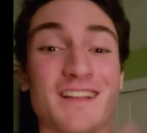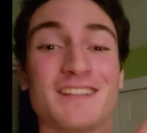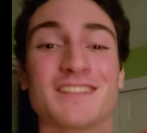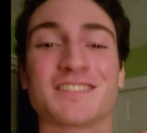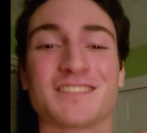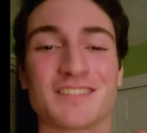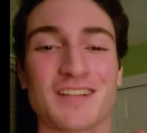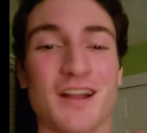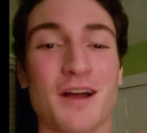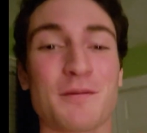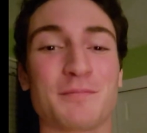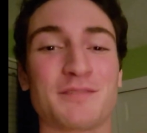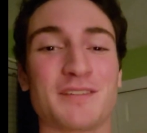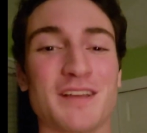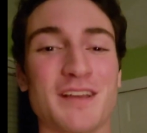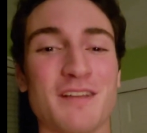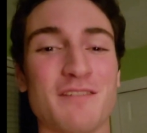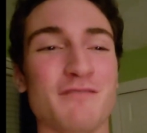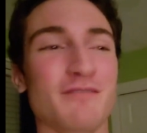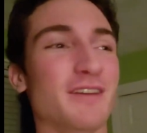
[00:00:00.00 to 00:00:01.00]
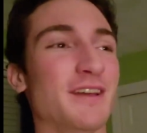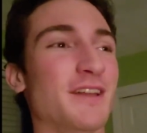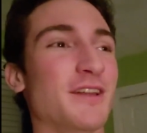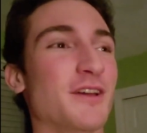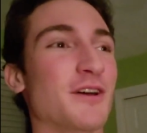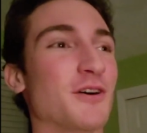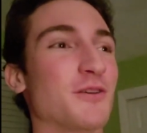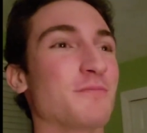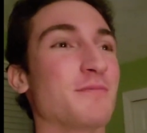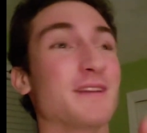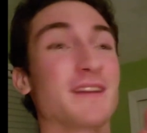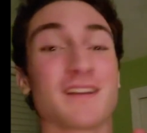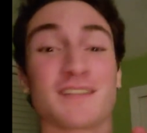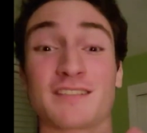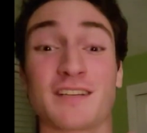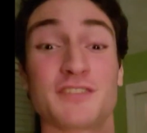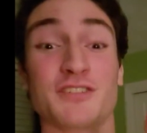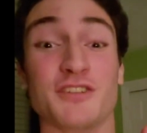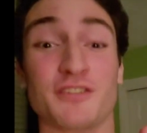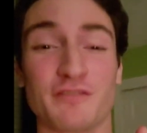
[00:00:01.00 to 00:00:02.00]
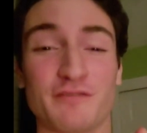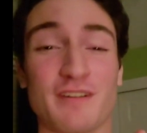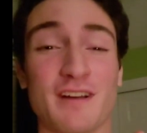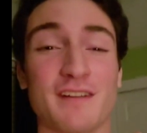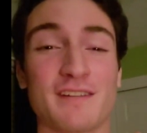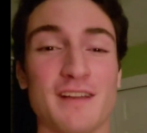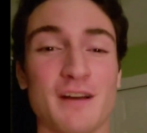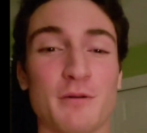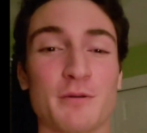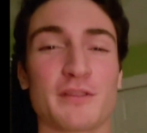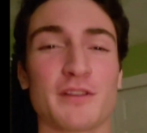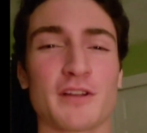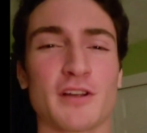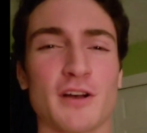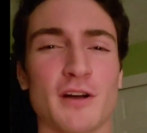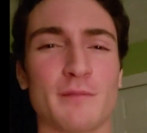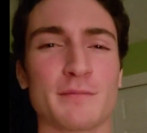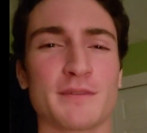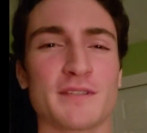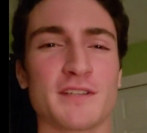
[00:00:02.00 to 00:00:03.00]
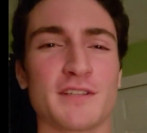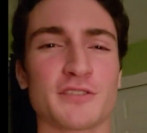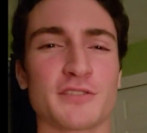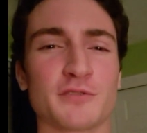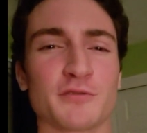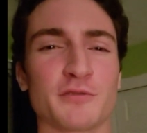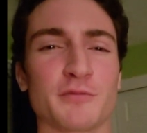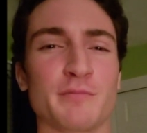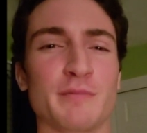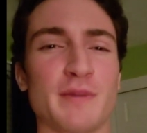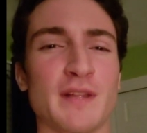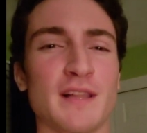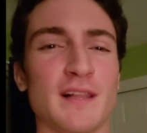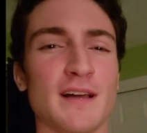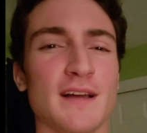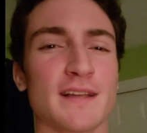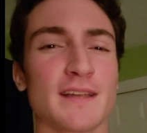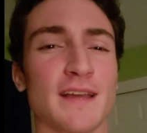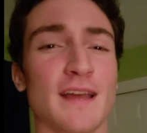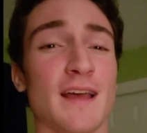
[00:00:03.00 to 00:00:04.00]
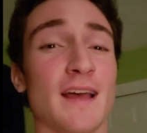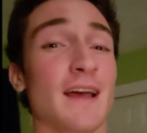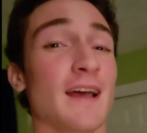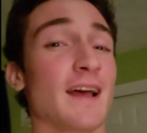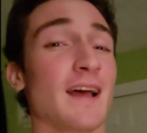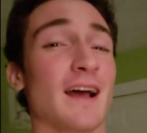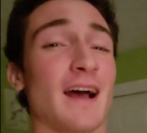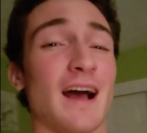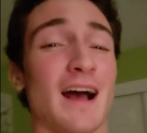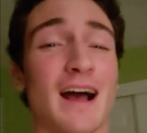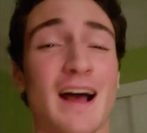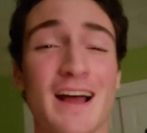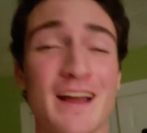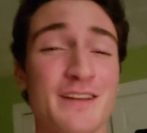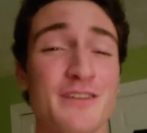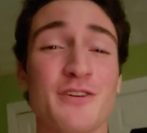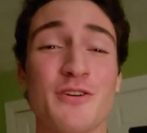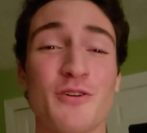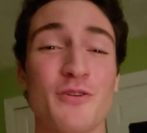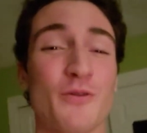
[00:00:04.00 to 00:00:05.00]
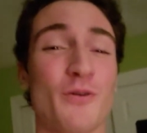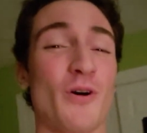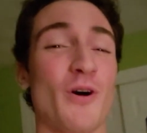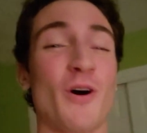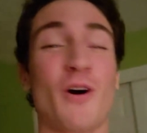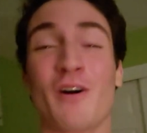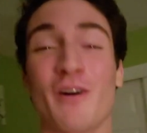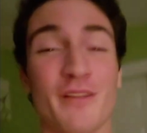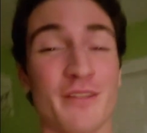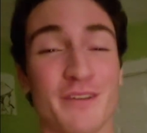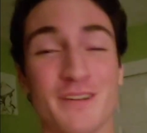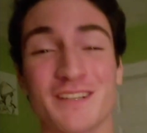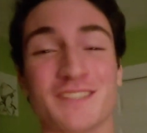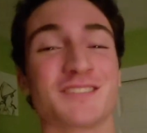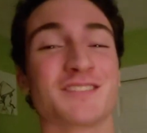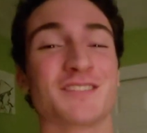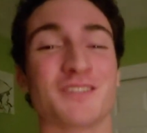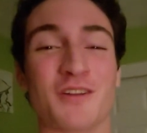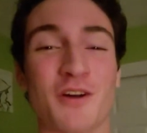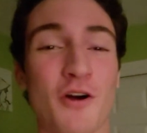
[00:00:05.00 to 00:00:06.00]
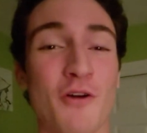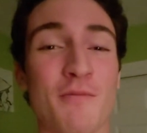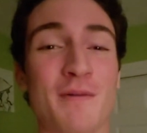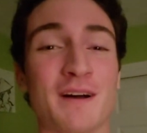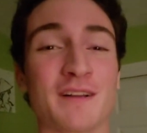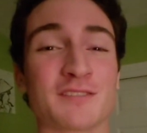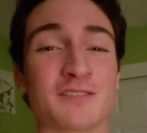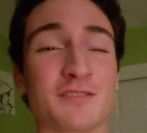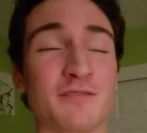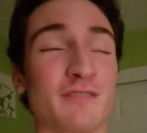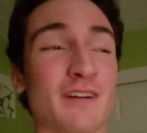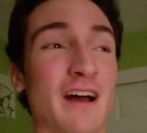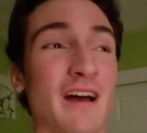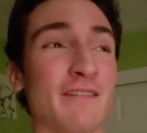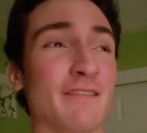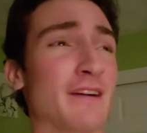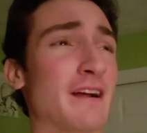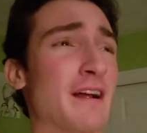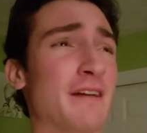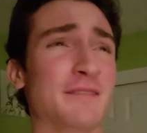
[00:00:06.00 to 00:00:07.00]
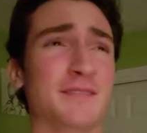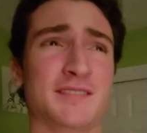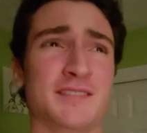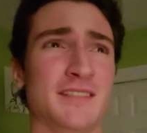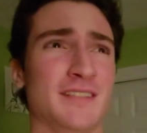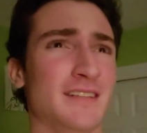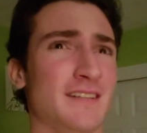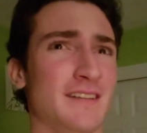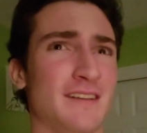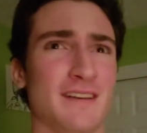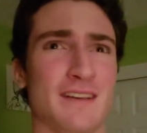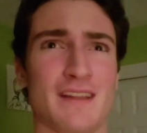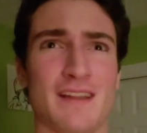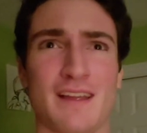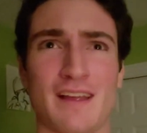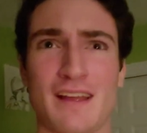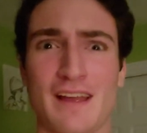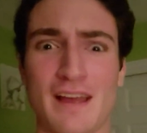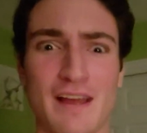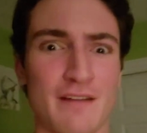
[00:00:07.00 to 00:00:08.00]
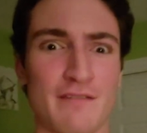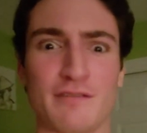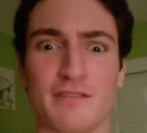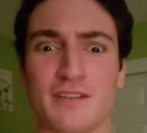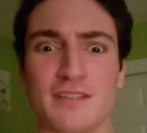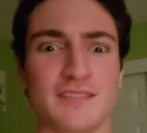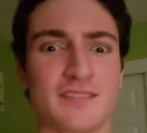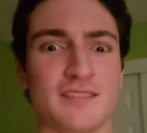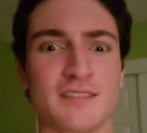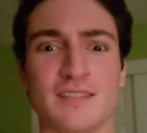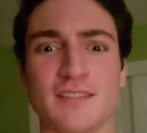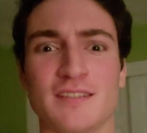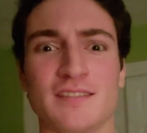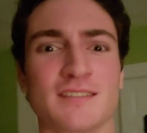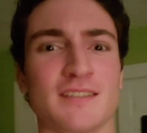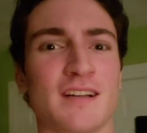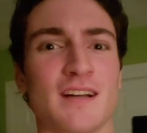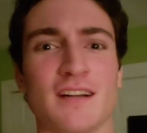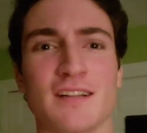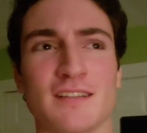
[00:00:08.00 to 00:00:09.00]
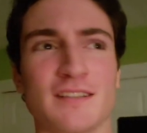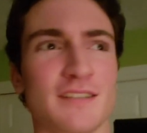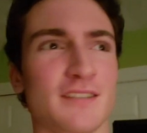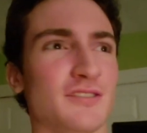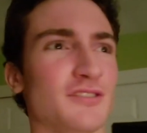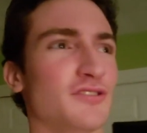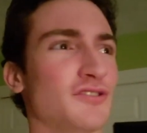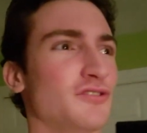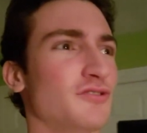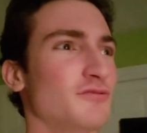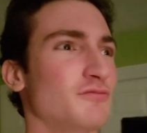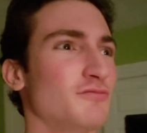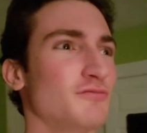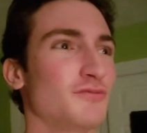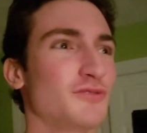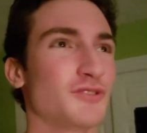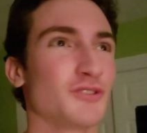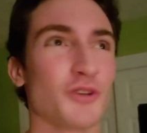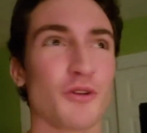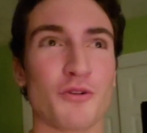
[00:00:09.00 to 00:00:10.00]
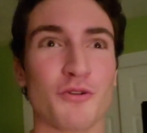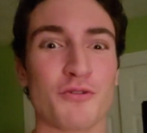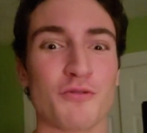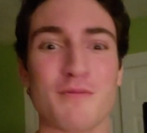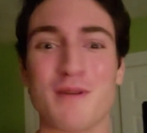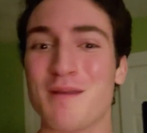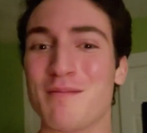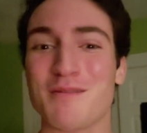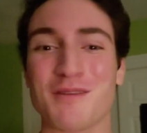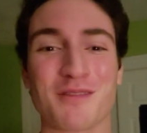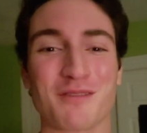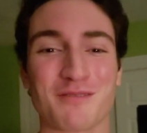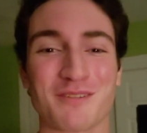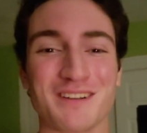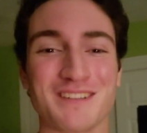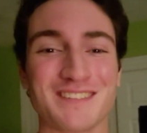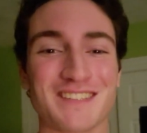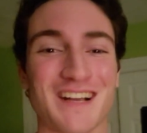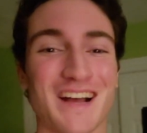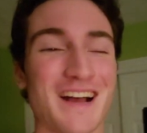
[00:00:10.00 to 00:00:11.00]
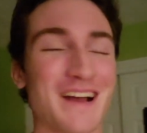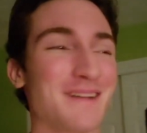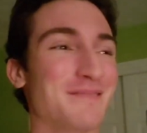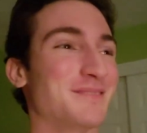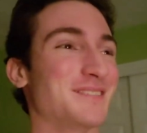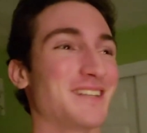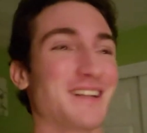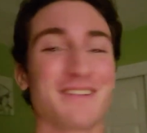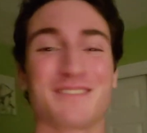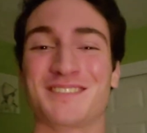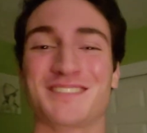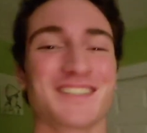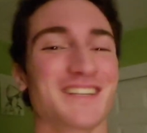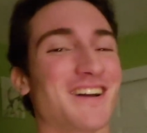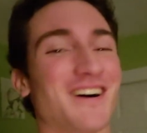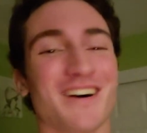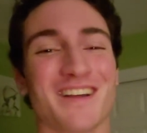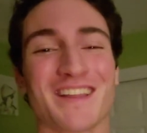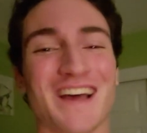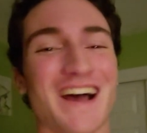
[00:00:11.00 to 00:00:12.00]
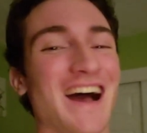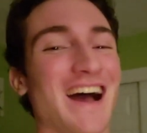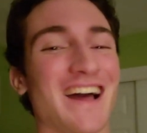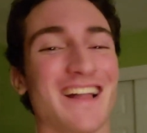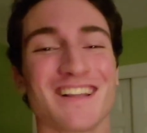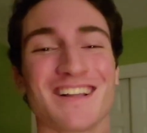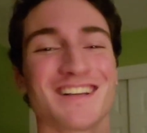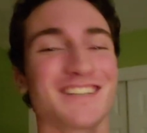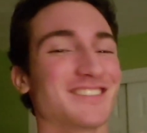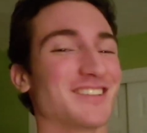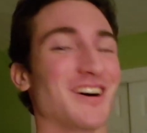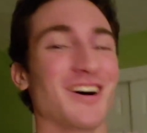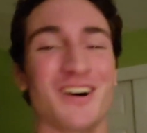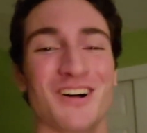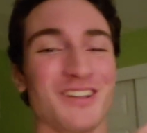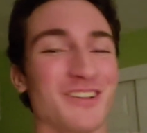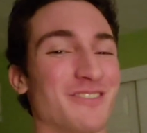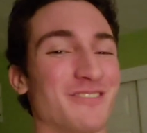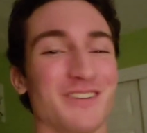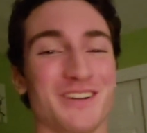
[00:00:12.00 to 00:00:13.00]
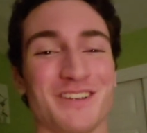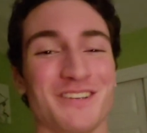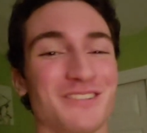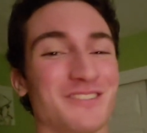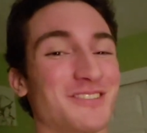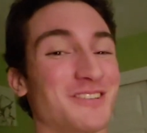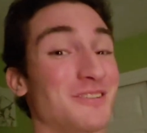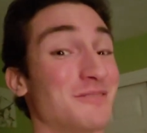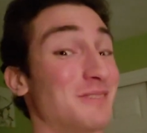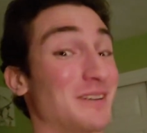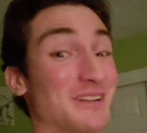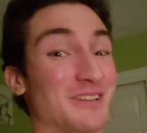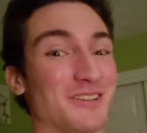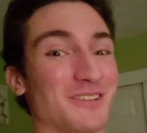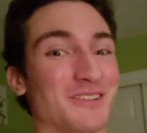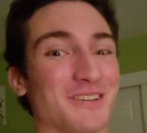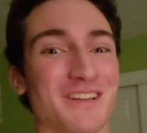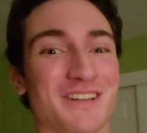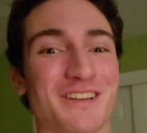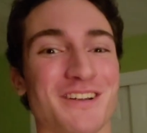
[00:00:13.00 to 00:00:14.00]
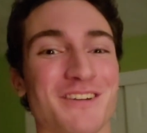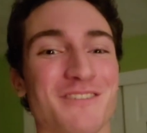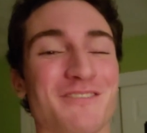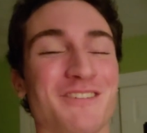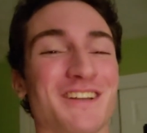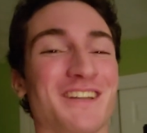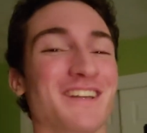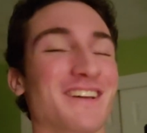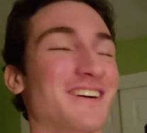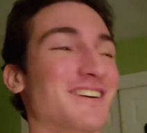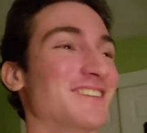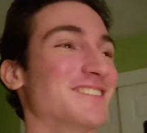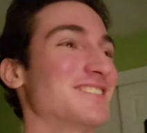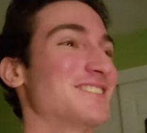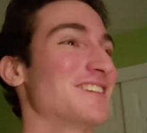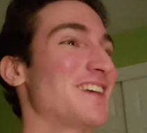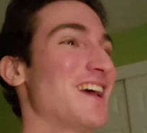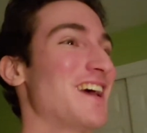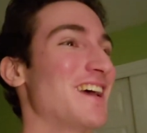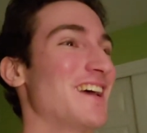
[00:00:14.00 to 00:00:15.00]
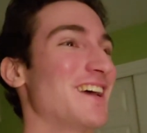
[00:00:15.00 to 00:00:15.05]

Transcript: an updated video because I just found out what the competitions will be like. I know all there is to know about Survivor. I've seen every season at least 2, maybe 3 times, and I've seen all the highlights all over YouTube, including your videos.